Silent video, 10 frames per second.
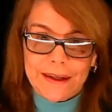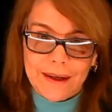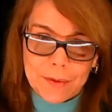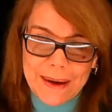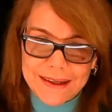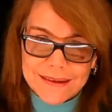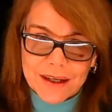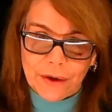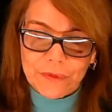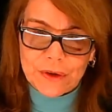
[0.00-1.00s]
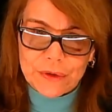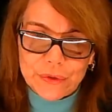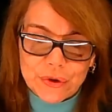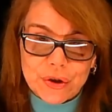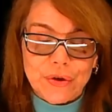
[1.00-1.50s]
aromatic
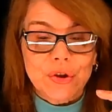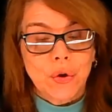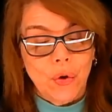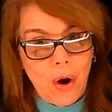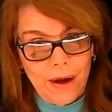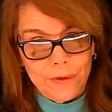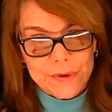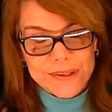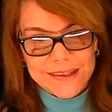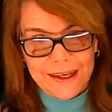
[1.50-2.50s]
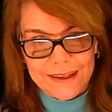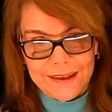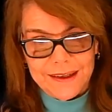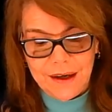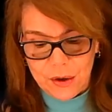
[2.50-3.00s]
substitution. So
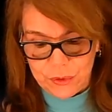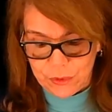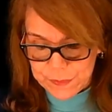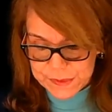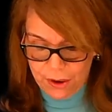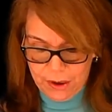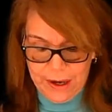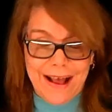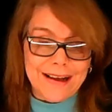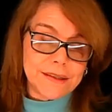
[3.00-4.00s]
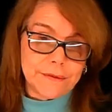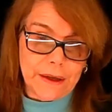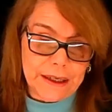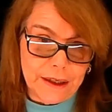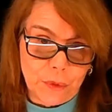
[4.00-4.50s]
understanding how groups are
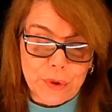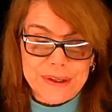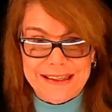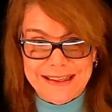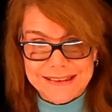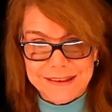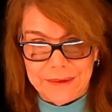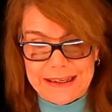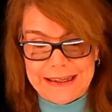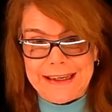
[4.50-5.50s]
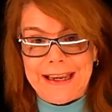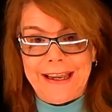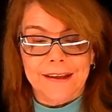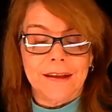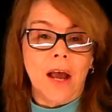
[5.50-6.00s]
activating or deactivating
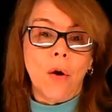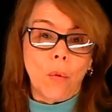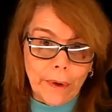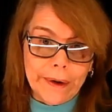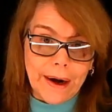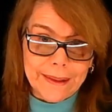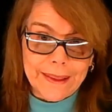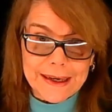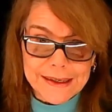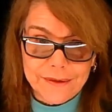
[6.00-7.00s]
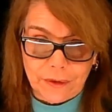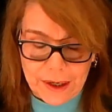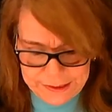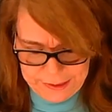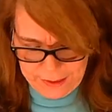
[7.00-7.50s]
and where are they
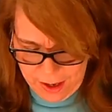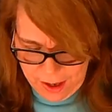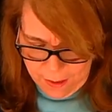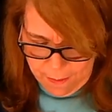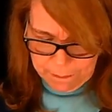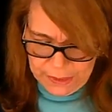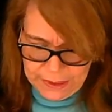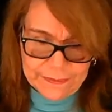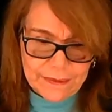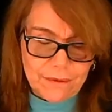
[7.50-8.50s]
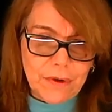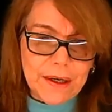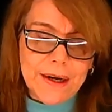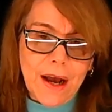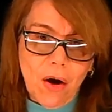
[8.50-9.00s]
directing. But
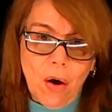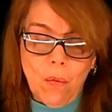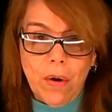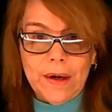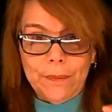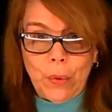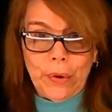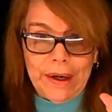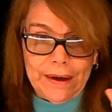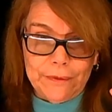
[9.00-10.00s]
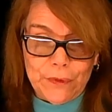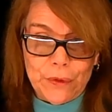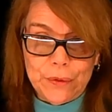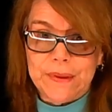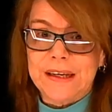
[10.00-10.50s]
right now, I want to point out a
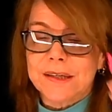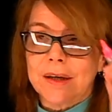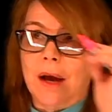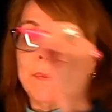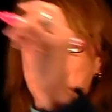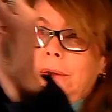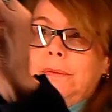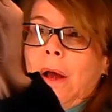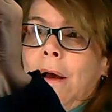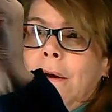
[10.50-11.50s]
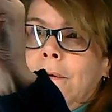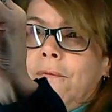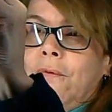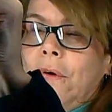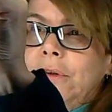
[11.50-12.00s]
few things about
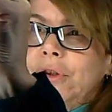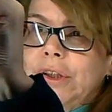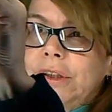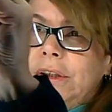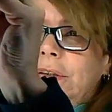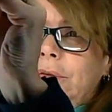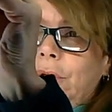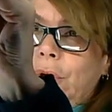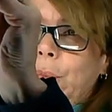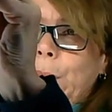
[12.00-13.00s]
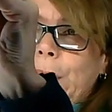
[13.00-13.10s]
functional group